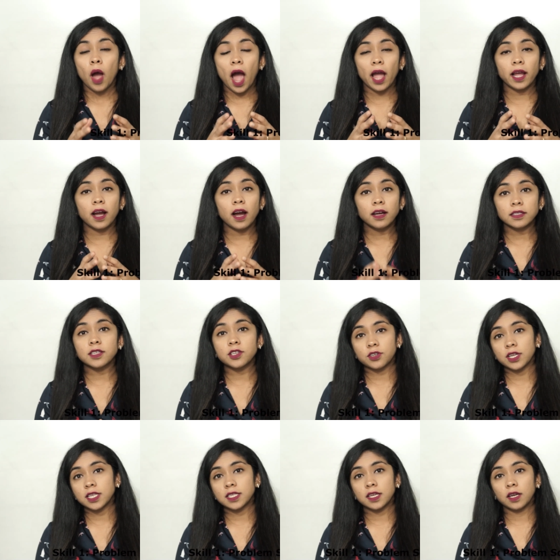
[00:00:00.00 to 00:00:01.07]
I can't
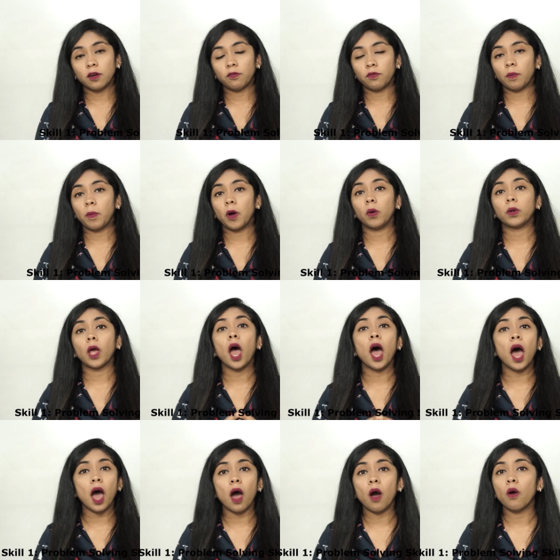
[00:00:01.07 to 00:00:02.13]
stress enough about
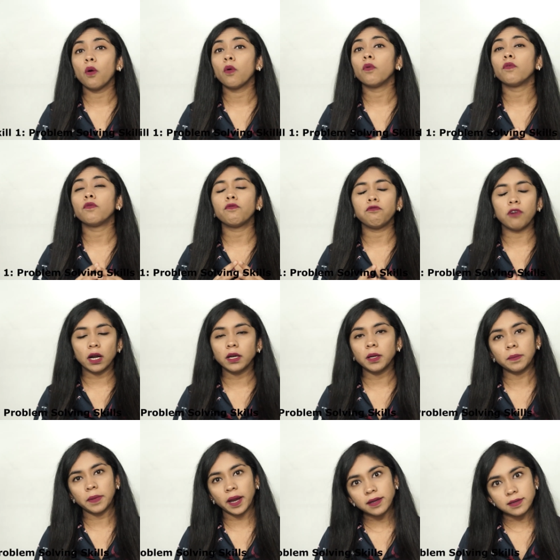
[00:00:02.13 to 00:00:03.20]
how
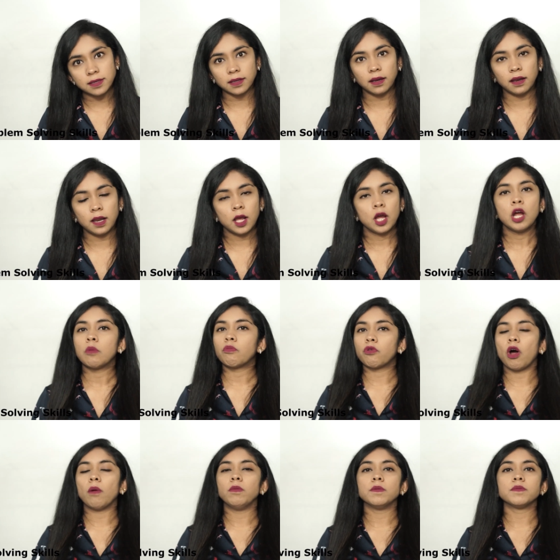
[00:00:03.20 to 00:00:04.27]
fundamental
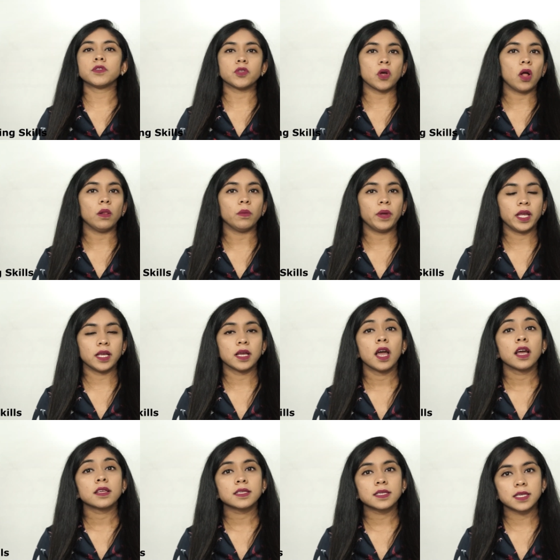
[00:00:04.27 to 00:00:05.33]
problem solving
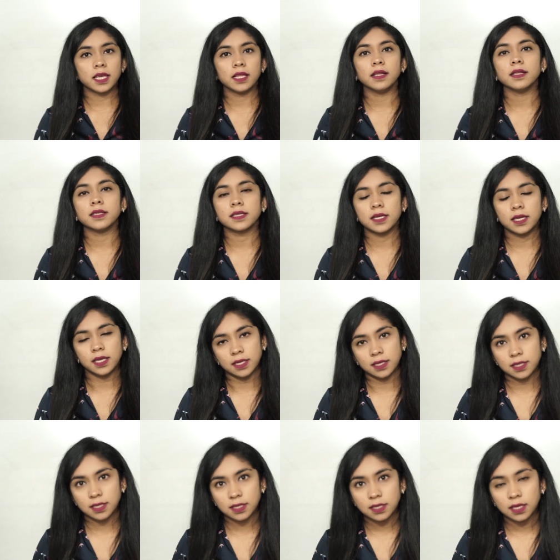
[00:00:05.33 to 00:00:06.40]
skills
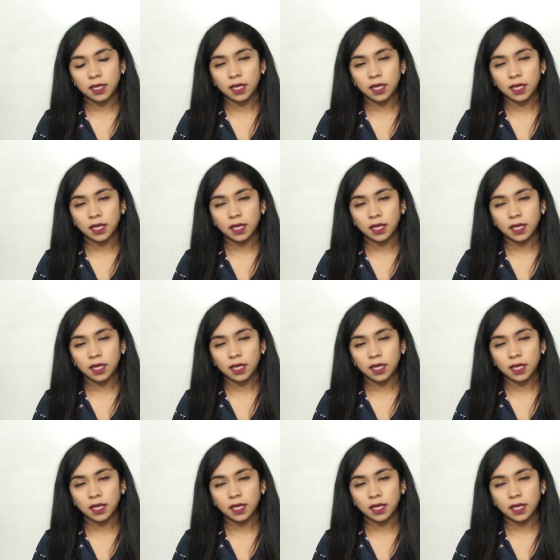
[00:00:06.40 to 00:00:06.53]
is.